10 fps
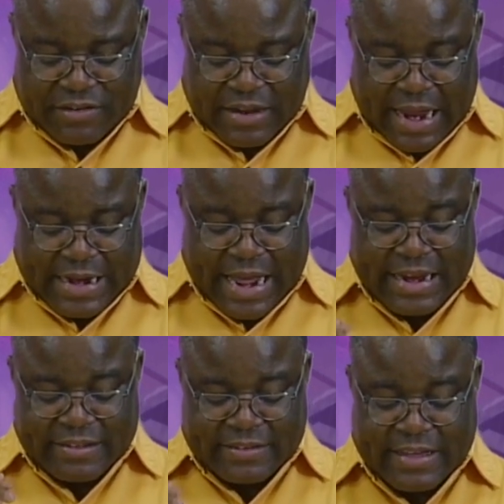And
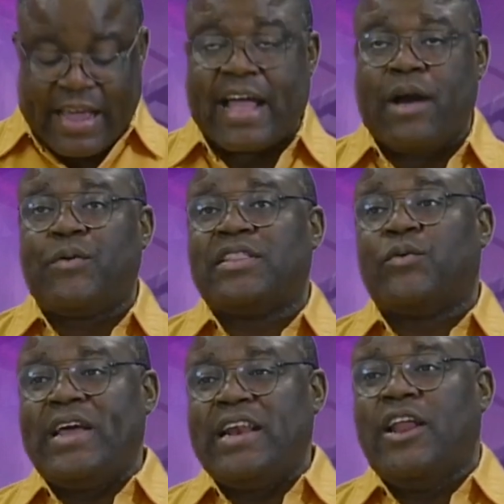then Sinka with the
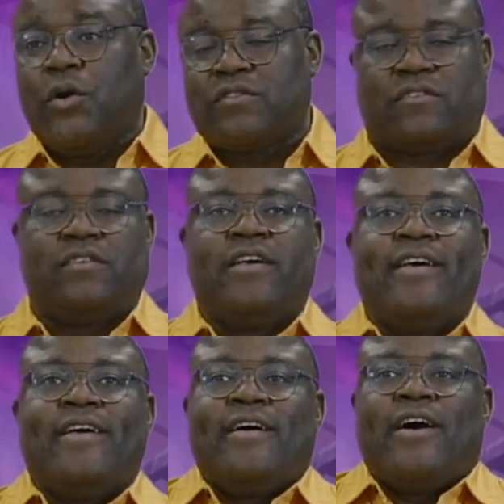Winlows.
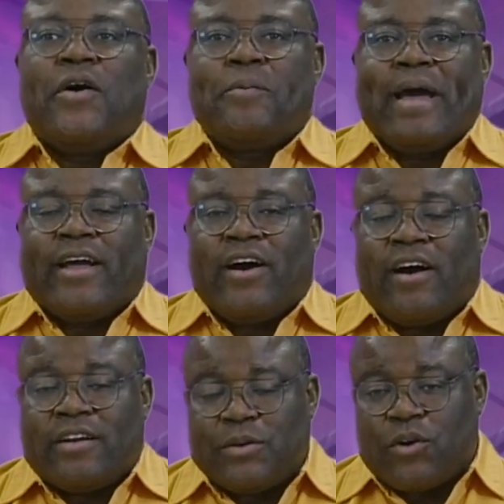Oh my
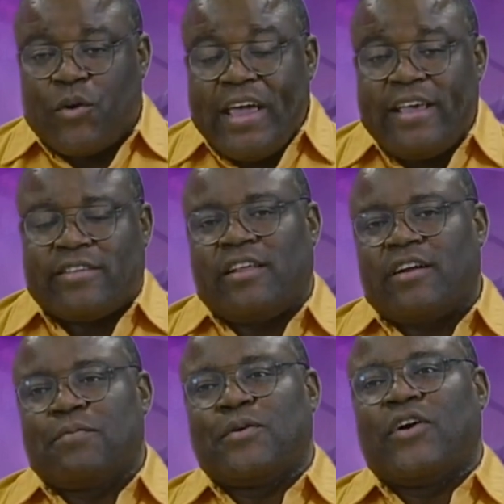God, with Ohis. A lot
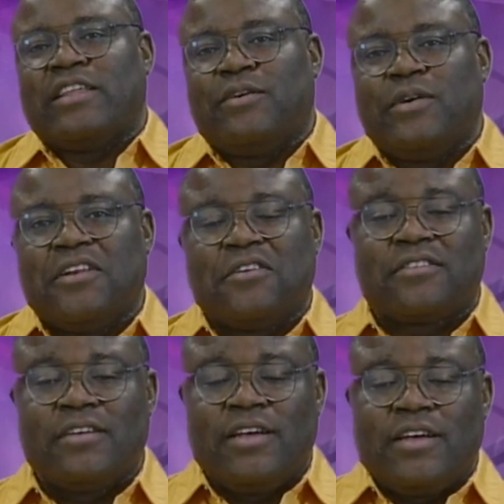of people call them
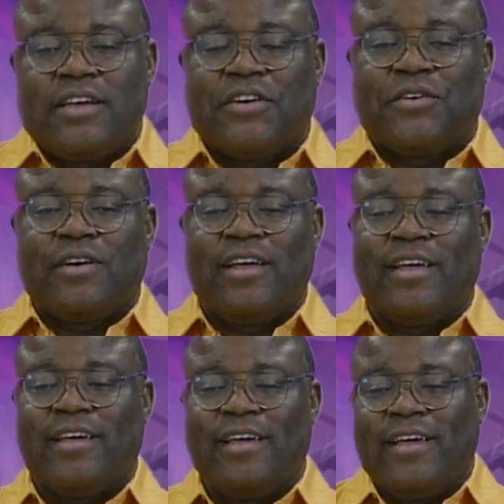Winlows.
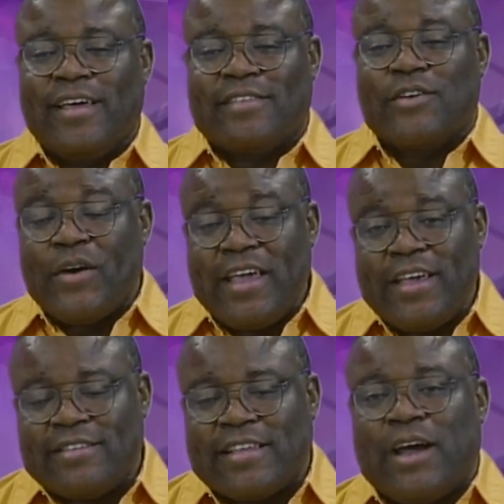It's
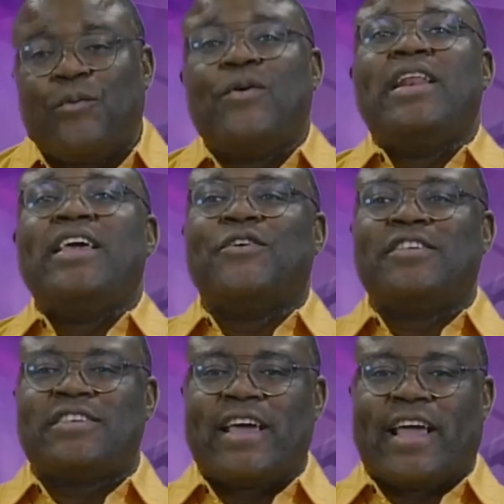Ohis and I'm Willie
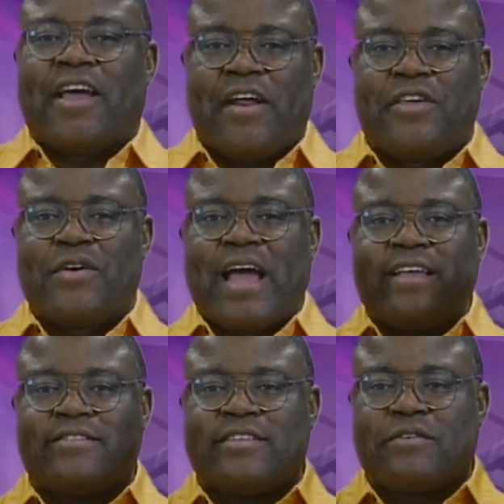Ojekere. You
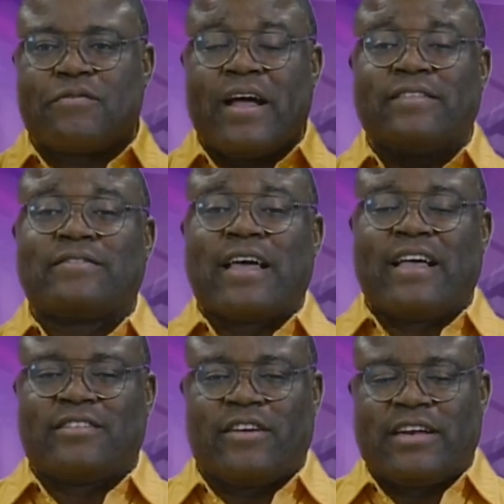guys did a
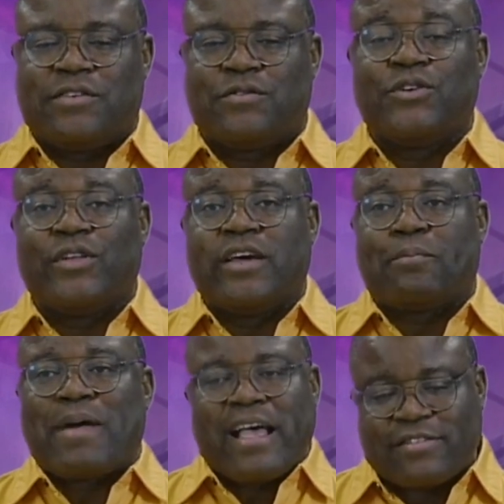fantastic job. I didn't even know they're
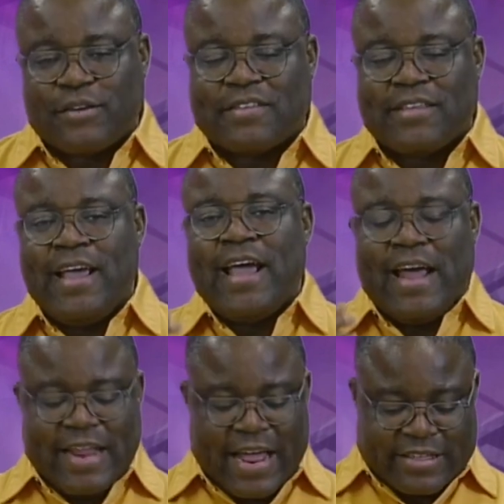pastors
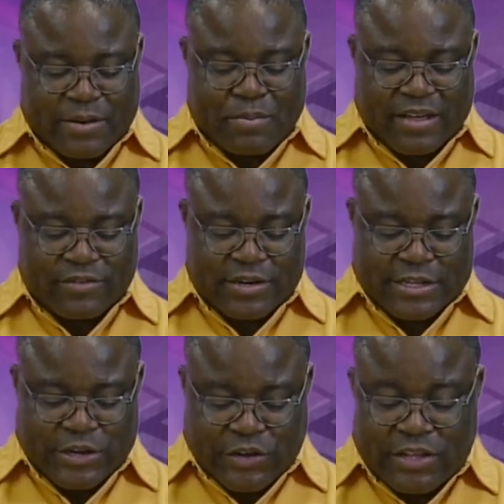and they're actually pastoring the
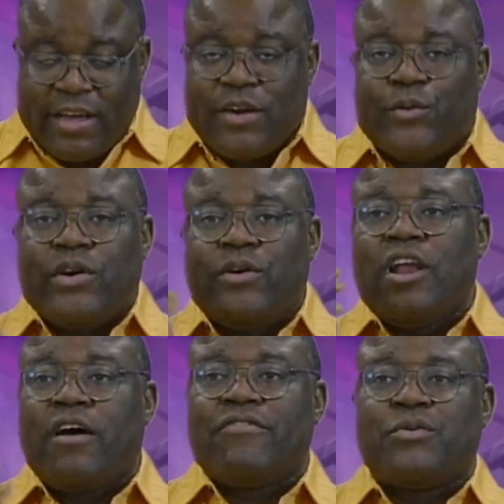church. We will
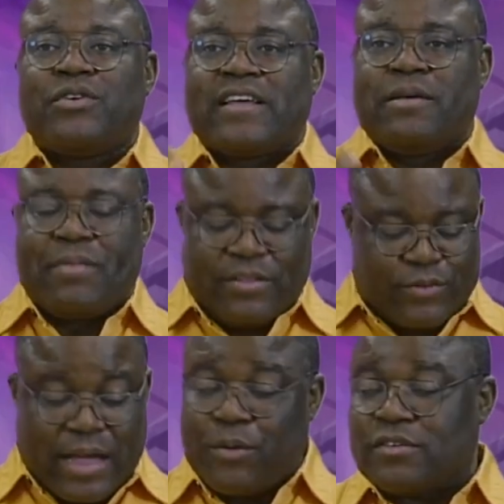love you. We'll celebrate you.
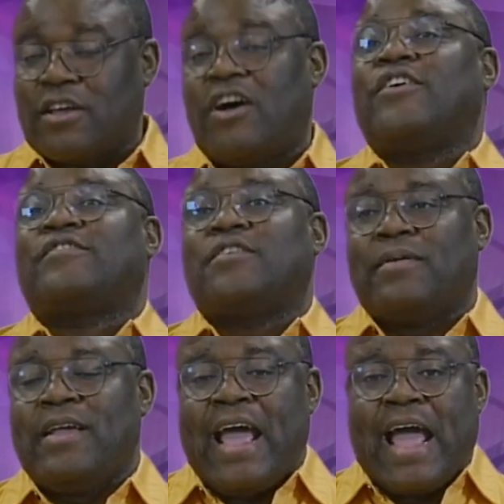That was
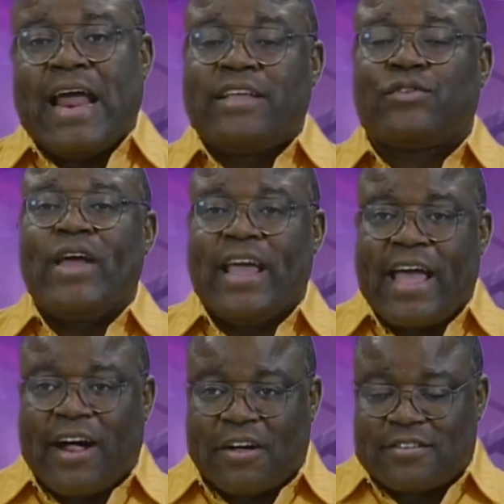awesome. And the twin
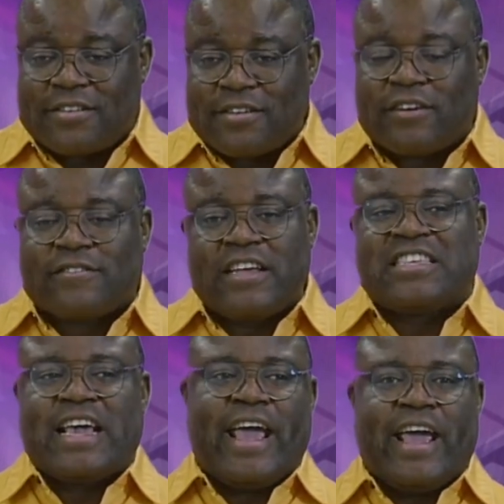girls, Osa
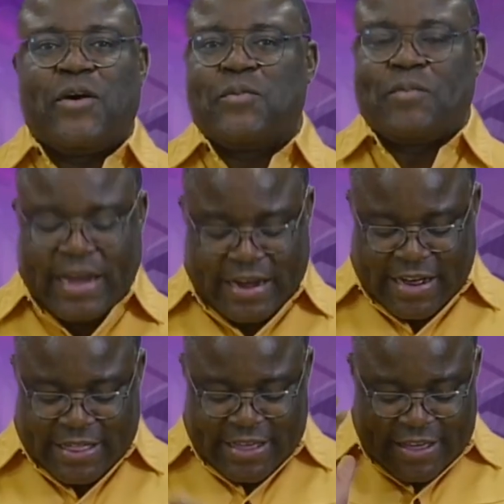Jay. Oh my
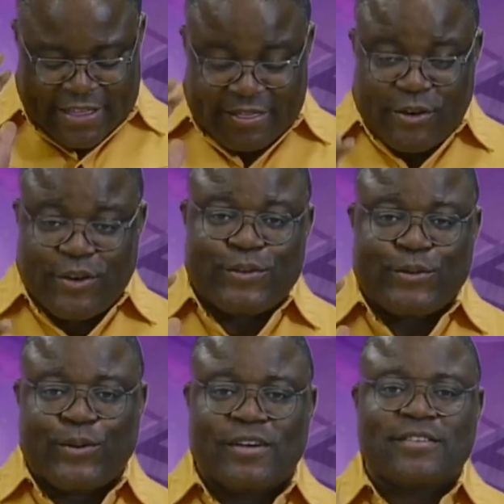God. Those
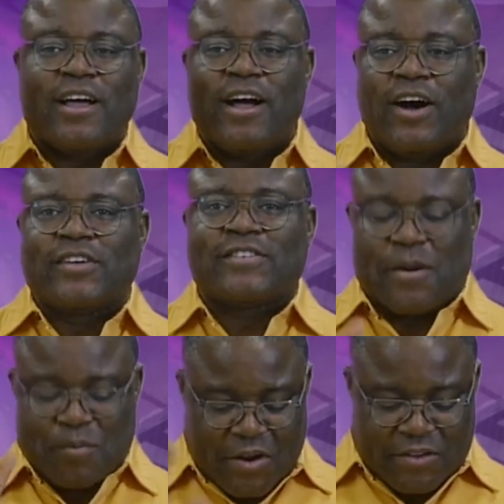was
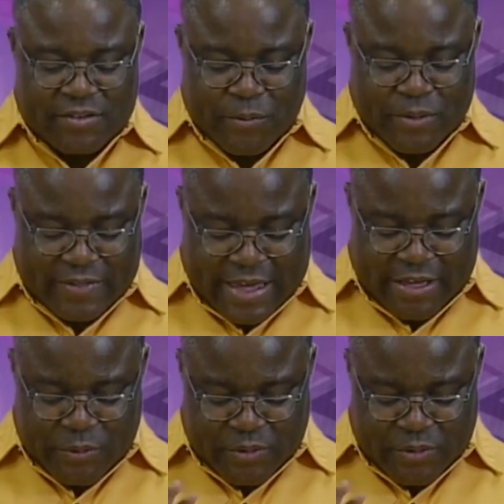awesome. Awesome. We thank you.